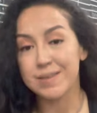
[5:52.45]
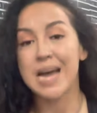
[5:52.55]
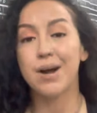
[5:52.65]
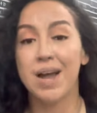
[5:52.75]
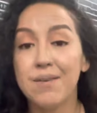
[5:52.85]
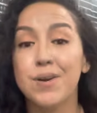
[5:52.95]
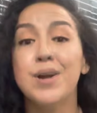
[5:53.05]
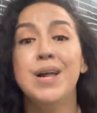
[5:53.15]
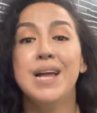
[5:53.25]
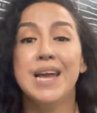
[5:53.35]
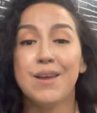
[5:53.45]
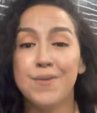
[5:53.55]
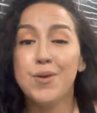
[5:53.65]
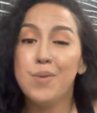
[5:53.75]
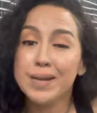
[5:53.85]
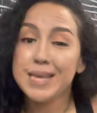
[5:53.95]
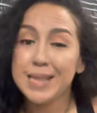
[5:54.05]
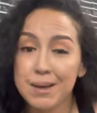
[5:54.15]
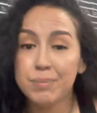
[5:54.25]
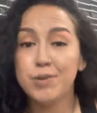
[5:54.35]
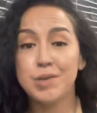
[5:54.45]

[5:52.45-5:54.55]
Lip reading: However, if you want to take that bougie